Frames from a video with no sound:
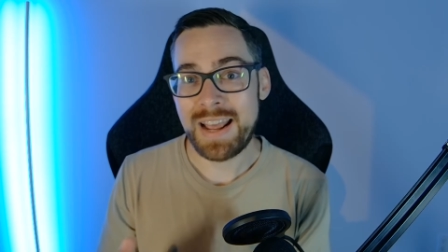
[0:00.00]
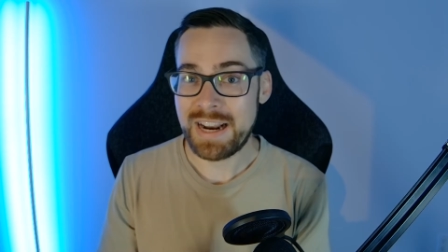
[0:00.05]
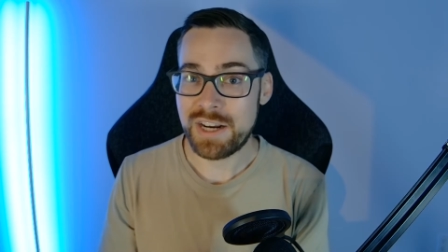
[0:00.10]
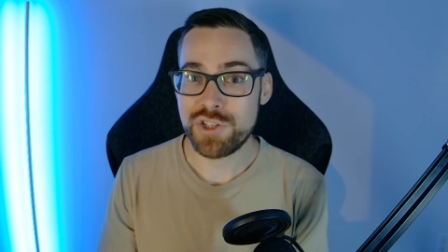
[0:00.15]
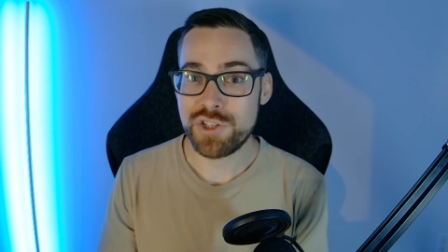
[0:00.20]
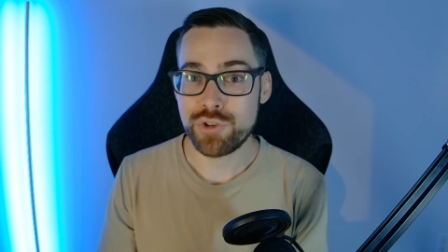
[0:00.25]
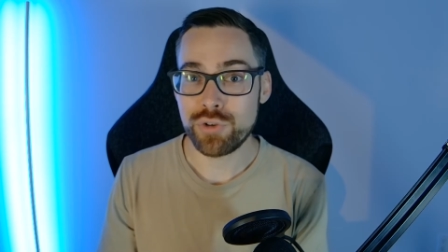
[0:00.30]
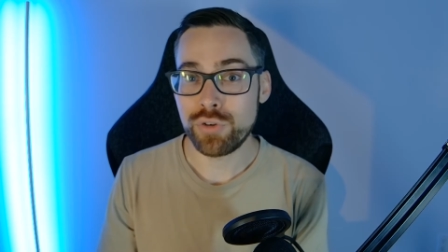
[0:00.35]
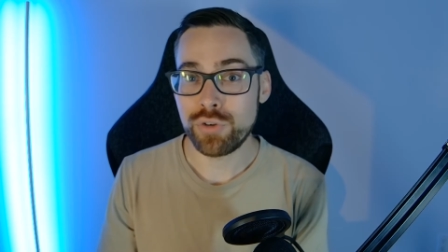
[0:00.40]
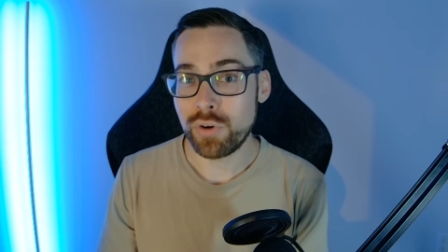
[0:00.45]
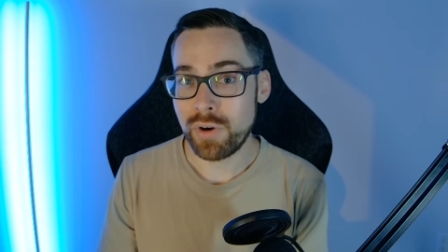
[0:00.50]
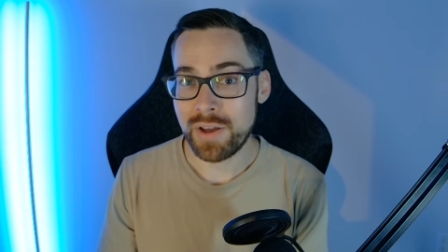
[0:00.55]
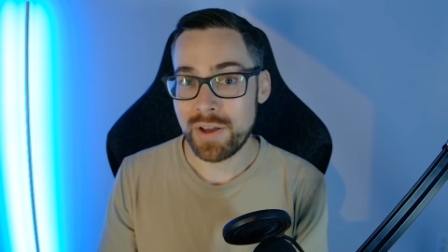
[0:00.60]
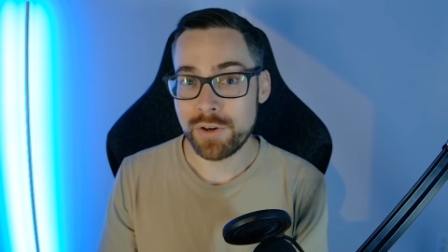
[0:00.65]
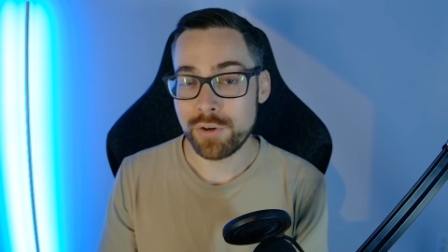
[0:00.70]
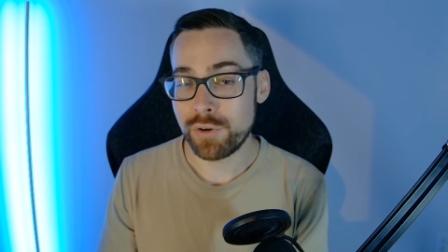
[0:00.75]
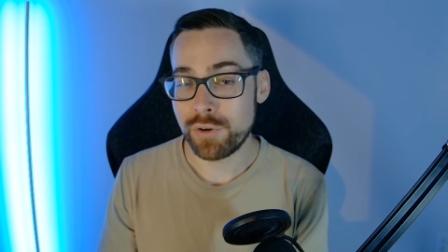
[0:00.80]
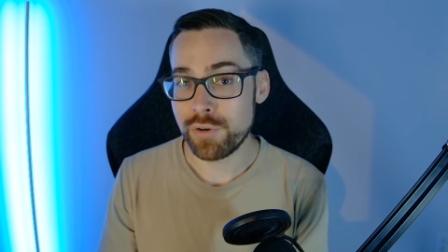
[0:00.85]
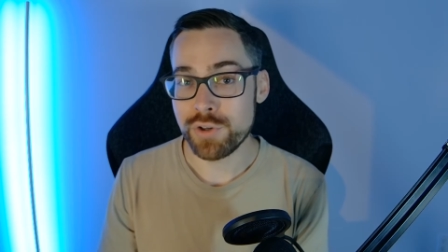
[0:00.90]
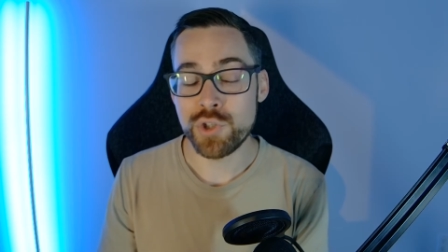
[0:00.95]
external
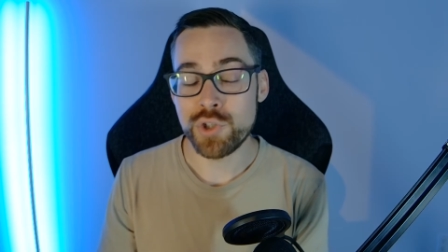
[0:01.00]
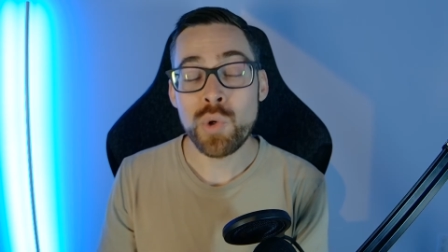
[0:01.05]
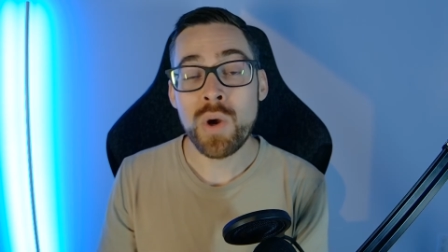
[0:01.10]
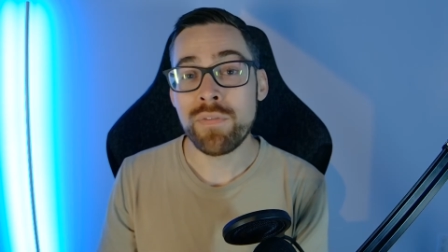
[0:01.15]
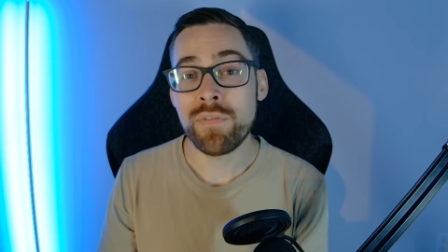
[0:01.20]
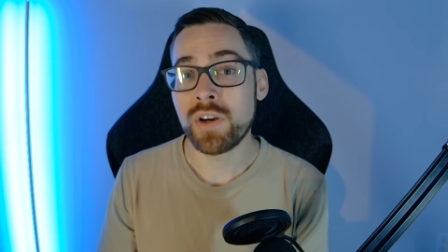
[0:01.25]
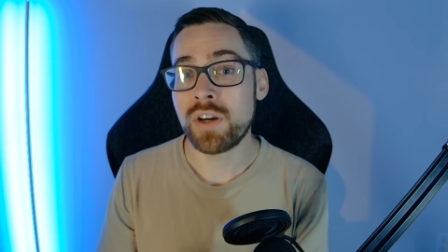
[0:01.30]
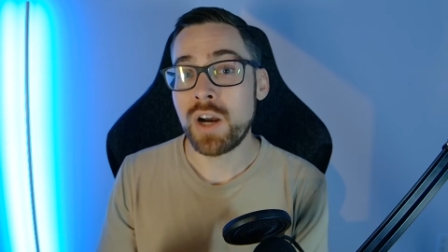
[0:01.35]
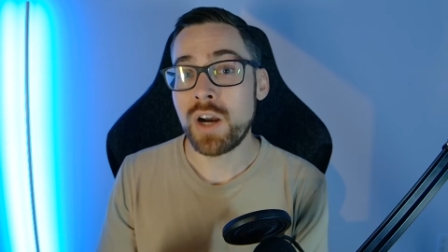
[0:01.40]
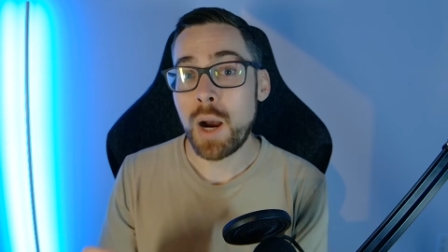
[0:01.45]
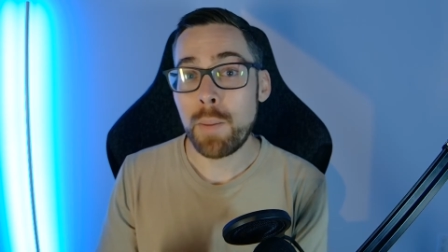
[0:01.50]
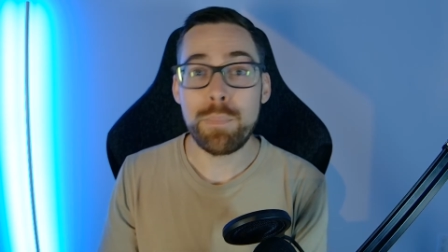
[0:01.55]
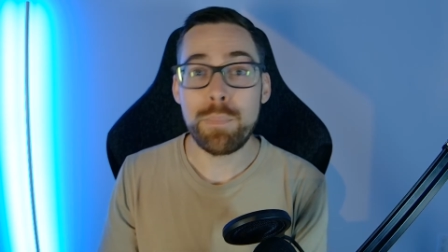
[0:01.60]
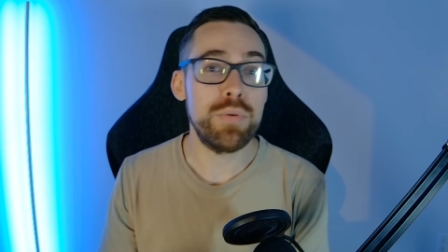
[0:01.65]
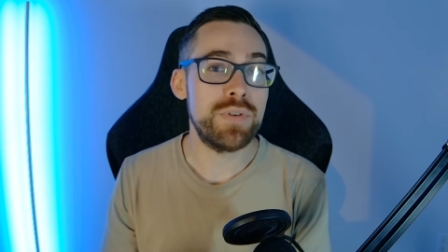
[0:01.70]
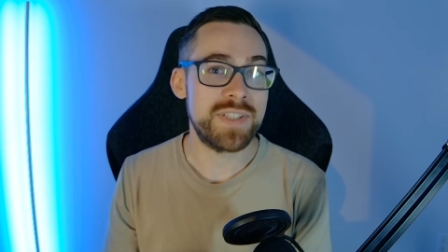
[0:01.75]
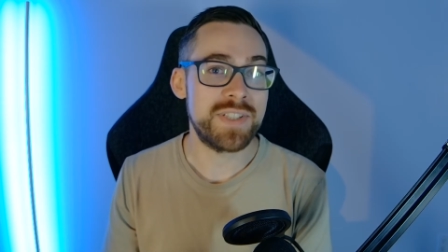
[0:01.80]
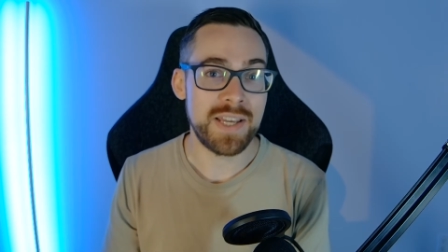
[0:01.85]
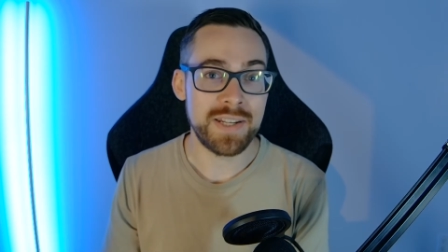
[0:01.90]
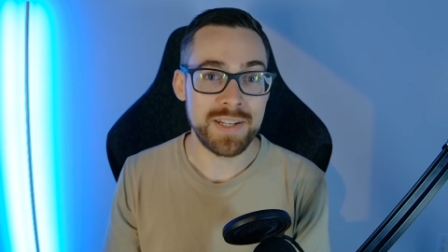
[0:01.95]
editors do have a
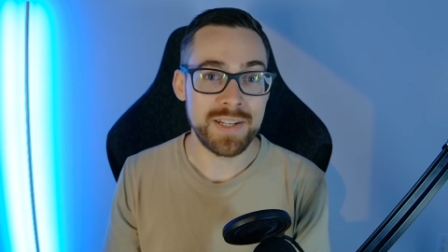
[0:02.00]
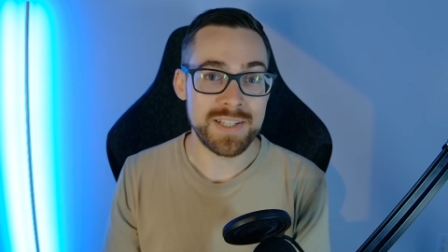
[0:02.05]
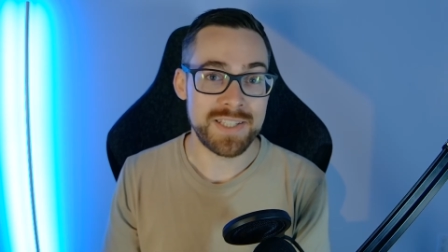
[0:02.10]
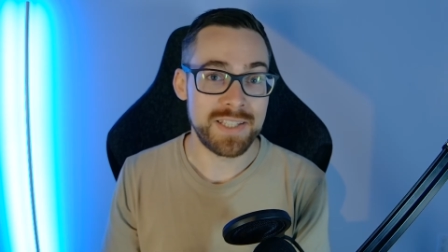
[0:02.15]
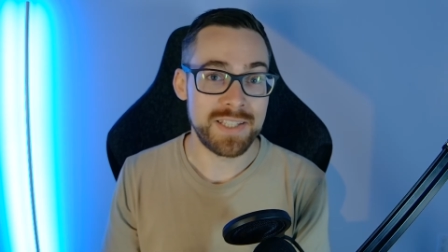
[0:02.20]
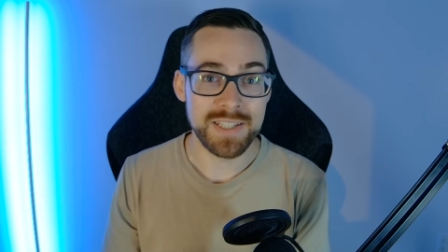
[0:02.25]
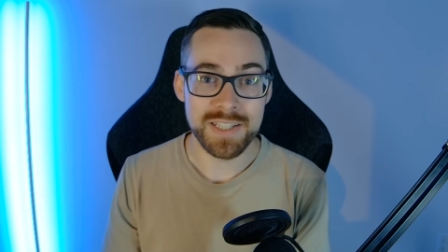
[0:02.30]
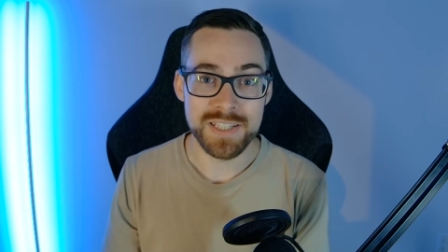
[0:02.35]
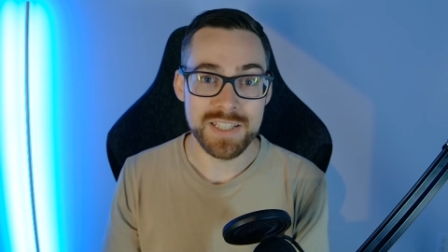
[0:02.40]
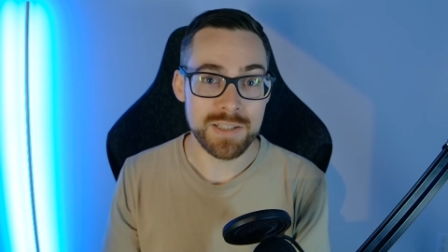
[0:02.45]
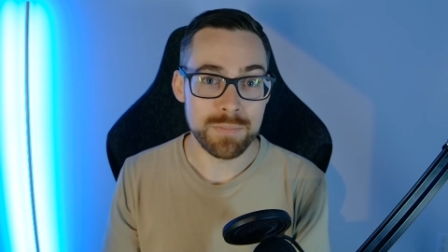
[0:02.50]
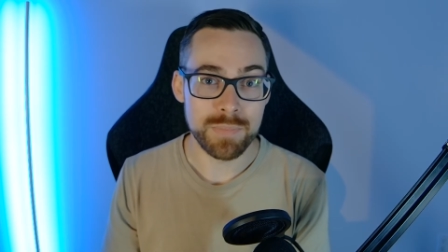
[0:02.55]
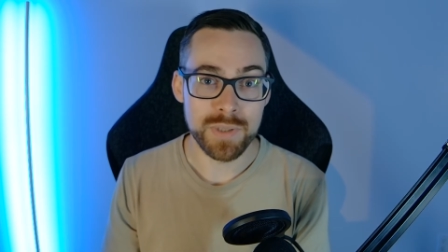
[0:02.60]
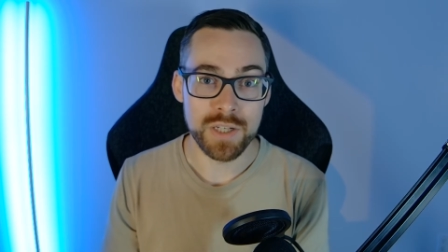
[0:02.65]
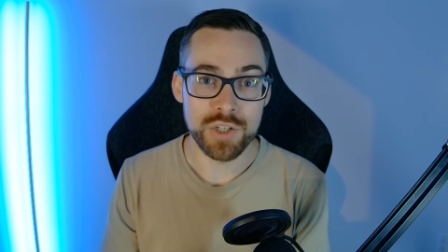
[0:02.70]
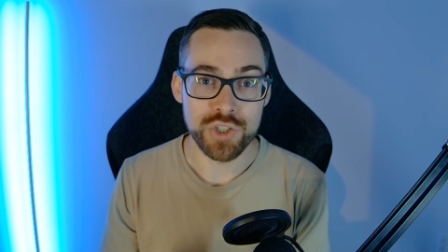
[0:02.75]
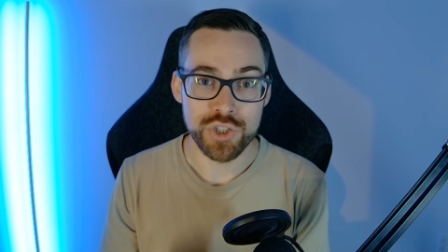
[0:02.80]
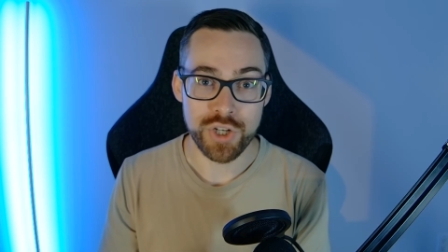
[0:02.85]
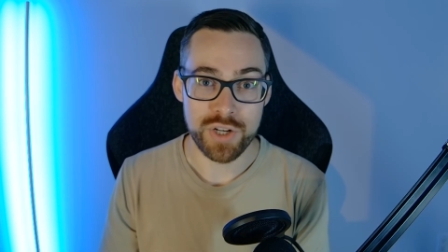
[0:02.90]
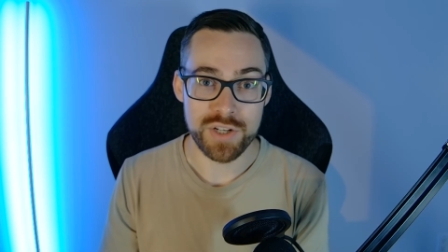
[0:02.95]
couple settings that need to be
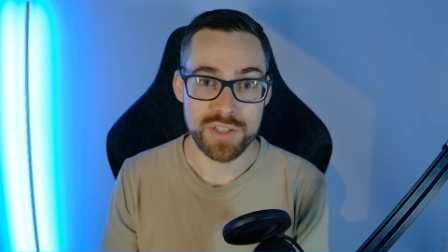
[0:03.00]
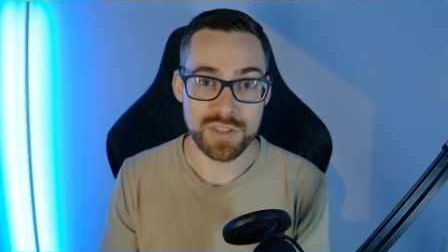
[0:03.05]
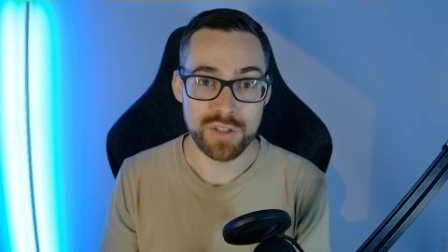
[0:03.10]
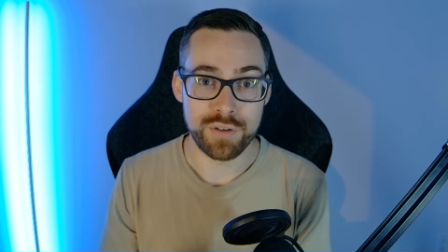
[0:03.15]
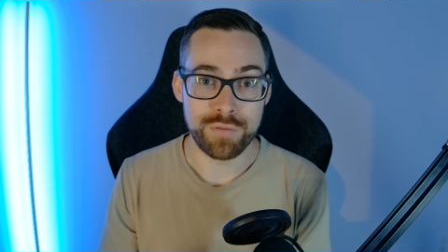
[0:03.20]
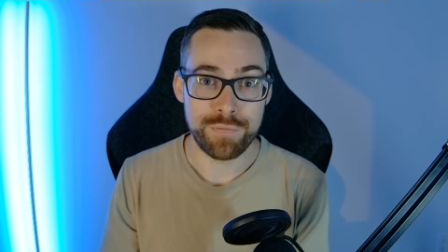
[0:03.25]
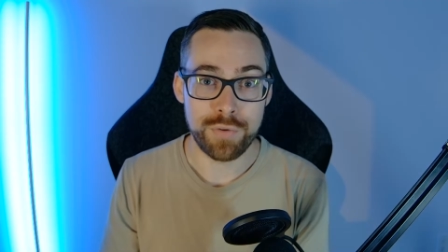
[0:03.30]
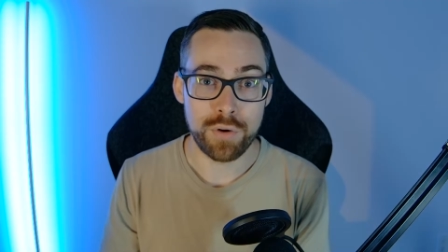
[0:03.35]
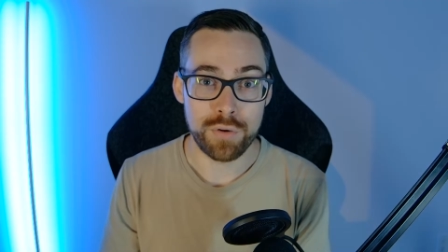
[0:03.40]
adjusted